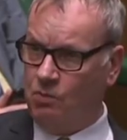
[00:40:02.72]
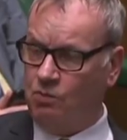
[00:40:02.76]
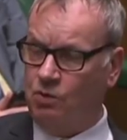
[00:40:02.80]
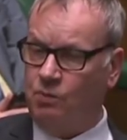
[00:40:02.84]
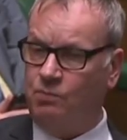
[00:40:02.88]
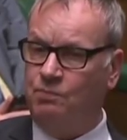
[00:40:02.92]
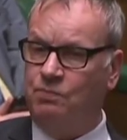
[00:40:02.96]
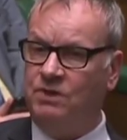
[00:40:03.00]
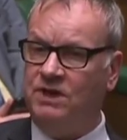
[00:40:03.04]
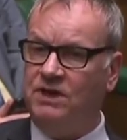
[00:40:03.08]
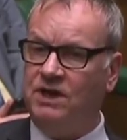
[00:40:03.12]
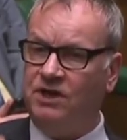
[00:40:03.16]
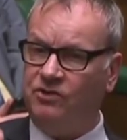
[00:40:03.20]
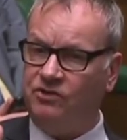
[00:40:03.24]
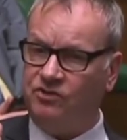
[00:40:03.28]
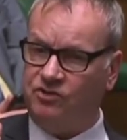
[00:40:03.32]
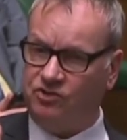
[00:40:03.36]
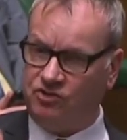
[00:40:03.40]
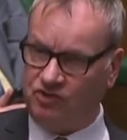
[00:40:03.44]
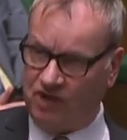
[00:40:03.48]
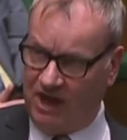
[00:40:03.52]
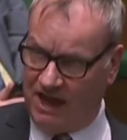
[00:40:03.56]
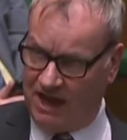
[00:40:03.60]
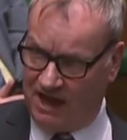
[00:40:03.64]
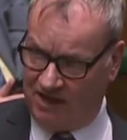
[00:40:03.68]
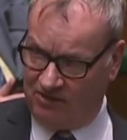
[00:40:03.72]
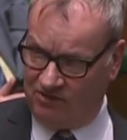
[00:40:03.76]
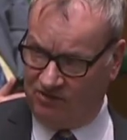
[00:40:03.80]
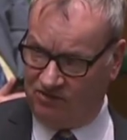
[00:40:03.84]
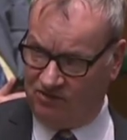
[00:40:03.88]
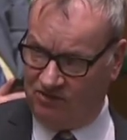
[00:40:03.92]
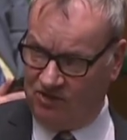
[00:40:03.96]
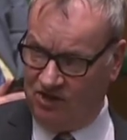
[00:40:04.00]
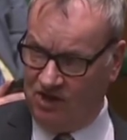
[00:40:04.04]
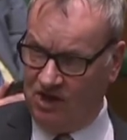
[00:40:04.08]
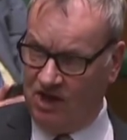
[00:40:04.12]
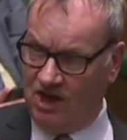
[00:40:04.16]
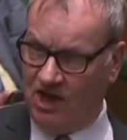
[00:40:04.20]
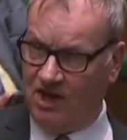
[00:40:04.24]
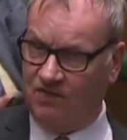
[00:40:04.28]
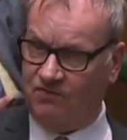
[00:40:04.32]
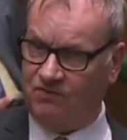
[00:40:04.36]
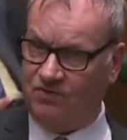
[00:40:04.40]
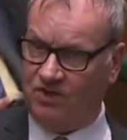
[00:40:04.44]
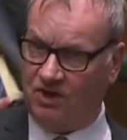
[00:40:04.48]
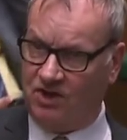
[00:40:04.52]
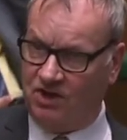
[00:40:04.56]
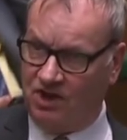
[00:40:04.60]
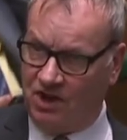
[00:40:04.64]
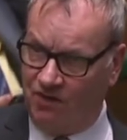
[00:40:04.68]
will be assessed
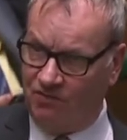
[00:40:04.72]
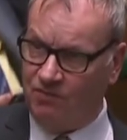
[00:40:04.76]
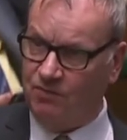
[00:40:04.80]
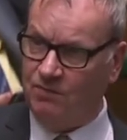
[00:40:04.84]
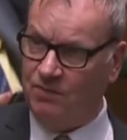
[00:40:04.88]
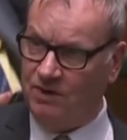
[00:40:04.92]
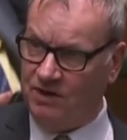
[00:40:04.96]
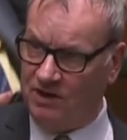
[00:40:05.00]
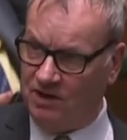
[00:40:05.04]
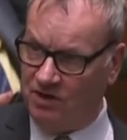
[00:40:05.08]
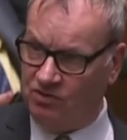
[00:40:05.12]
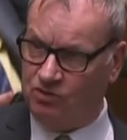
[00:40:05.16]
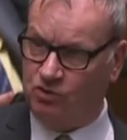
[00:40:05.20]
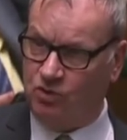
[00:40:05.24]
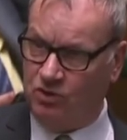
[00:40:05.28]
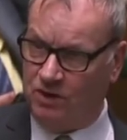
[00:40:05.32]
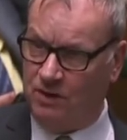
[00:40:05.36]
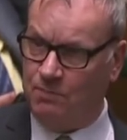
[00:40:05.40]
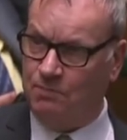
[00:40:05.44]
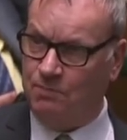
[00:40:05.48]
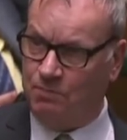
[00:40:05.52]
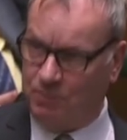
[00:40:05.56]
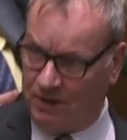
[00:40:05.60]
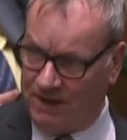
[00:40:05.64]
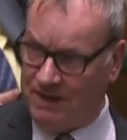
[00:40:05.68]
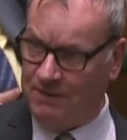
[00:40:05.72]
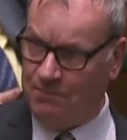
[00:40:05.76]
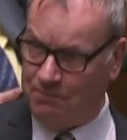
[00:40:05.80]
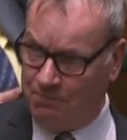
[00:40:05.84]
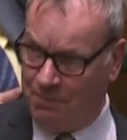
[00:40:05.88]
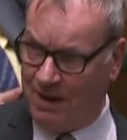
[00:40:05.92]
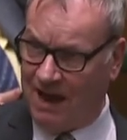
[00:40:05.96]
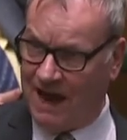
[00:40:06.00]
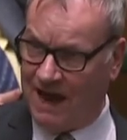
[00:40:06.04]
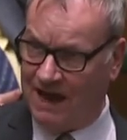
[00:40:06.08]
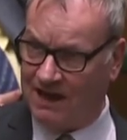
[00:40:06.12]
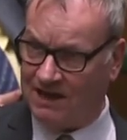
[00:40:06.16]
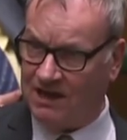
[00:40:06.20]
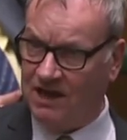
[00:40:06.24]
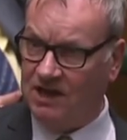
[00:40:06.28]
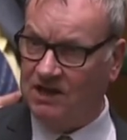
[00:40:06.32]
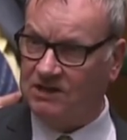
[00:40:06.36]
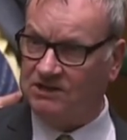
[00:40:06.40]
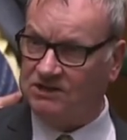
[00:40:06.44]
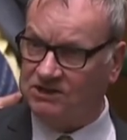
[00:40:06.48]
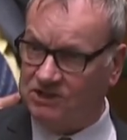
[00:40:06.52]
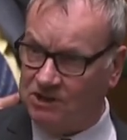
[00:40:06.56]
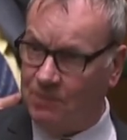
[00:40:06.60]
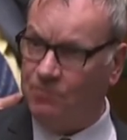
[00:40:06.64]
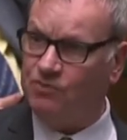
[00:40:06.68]
if the Government is going to bring back
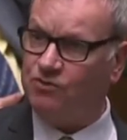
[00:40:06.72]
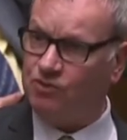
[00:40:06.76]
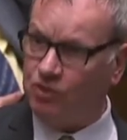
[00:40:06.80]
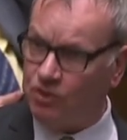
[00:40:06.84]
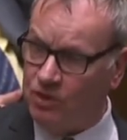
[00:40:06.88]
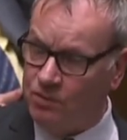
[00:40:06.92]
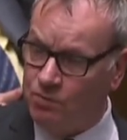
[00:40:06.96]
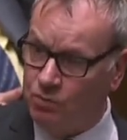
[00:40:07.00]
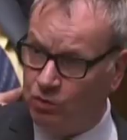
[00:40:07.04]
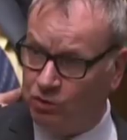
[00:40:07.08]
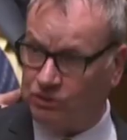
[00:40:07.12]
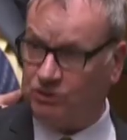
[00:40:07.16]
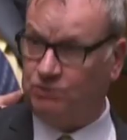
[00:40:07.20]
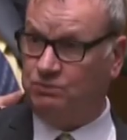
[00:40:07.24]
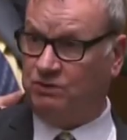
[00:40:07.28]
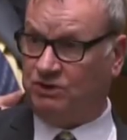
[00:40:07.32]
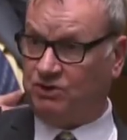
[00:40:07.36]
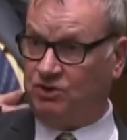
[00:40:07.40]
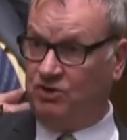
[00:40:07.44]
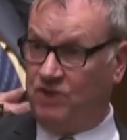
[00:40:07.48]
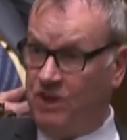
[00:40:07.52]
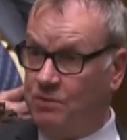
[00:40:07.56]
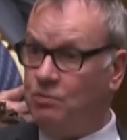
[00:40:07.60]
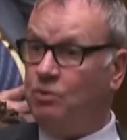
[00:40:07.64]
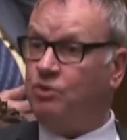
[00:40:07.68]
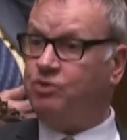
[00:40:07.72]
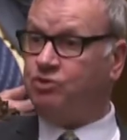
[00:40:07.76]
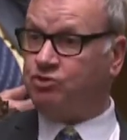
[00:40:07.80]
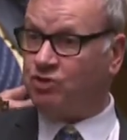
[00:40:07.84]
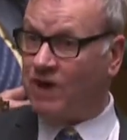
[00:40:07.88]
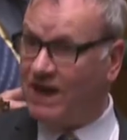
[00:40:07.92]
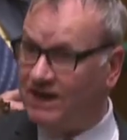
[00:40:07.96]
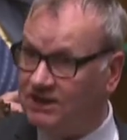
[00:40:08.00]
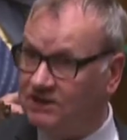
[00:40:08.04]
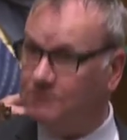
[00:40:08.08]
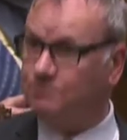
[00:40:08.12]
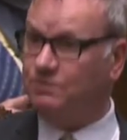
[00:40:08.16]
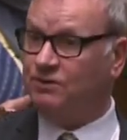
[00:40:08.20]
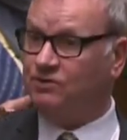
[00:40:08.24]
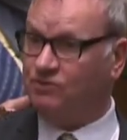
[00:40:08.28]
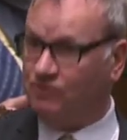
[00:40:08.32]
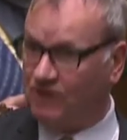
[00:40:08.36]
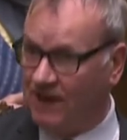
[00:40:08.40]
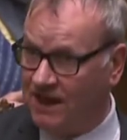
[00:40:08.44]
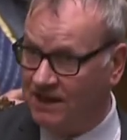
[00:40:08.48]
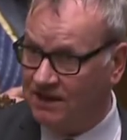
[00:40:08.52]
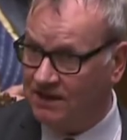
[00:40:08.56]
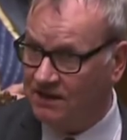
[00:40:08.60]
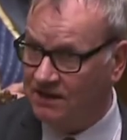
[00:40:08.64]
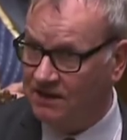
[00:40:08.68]
some sort of motion which they will try to
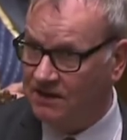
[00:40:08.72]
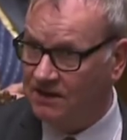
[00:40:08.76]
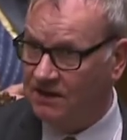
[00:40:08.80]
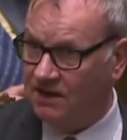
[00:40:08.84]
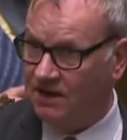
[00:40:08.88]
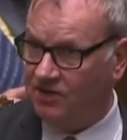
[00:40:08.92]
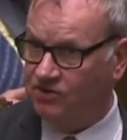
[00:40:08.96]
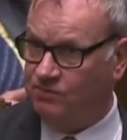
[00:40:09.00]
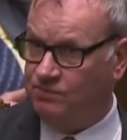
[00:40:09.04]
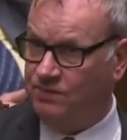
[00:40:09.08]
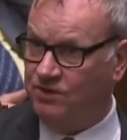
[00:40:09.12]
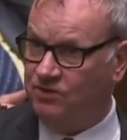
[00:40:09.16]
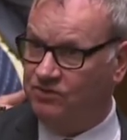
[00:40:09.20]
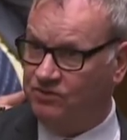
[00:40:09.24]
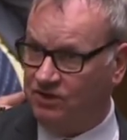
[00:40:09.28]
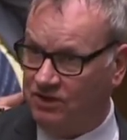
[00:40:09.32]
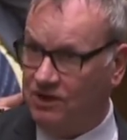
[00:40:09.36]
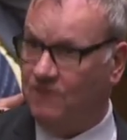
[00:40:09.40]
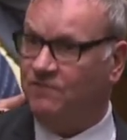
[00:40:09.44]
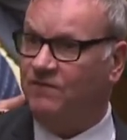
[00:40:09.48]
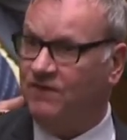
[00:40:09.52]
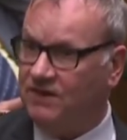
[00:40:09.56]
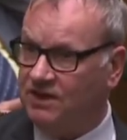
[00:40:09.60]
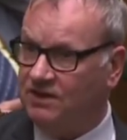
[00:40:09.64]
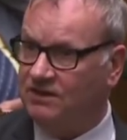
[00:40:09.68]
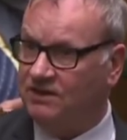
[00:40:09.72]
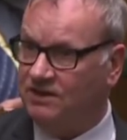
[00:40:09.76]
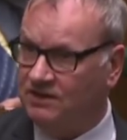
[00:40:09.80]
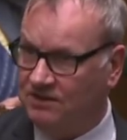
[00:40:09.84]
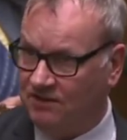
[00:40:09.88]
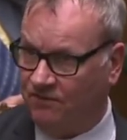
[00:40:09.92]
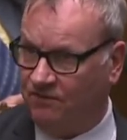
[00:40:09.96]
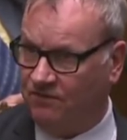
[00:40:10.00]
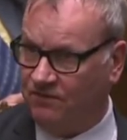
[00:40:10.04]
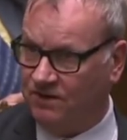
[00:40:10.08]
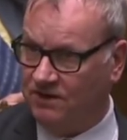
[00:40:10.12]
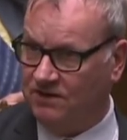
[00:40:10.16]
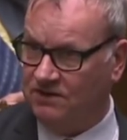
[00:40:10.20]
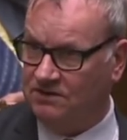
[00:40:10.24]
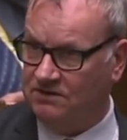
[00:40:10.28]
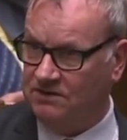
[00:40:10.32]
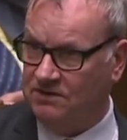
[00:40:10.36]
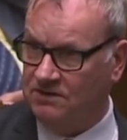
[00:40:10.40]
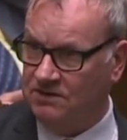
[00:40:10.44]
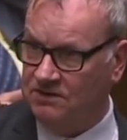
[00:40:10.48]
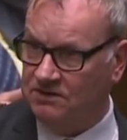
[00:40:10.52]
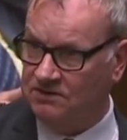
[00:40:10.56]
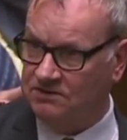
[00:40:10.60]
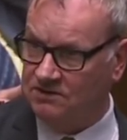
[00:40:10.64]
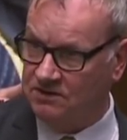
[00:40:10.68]
present as being significantly different
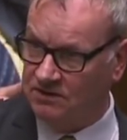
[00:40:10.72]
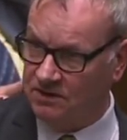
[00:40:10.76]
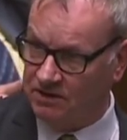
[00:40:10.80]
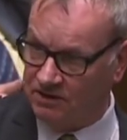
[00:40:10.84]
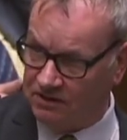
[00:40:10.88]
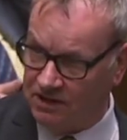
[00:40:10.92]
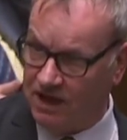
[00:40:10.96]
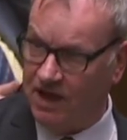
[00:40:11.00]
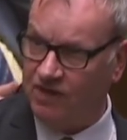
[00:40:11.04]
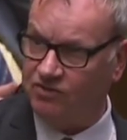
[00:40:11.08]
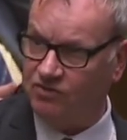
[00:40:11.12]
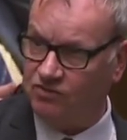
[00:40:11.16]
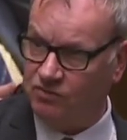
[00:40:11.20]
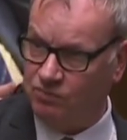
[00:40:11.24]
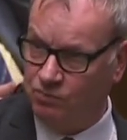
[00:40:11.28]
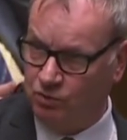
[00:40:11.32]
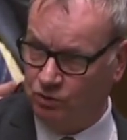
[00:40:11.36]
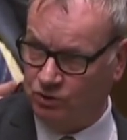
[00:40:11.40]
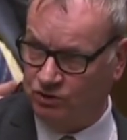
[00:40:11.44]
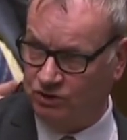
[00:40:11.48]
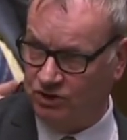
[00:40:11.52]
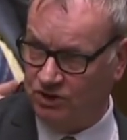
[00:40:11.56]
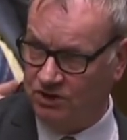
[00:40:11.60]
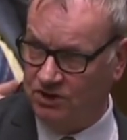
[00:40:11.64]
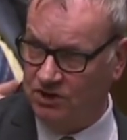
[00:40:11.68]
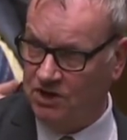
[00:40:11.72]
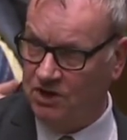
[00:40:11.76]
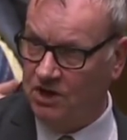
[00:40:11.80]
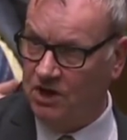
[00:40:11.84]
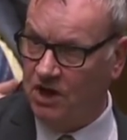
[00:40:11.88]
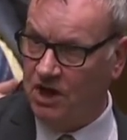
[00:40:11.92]
to their last motion?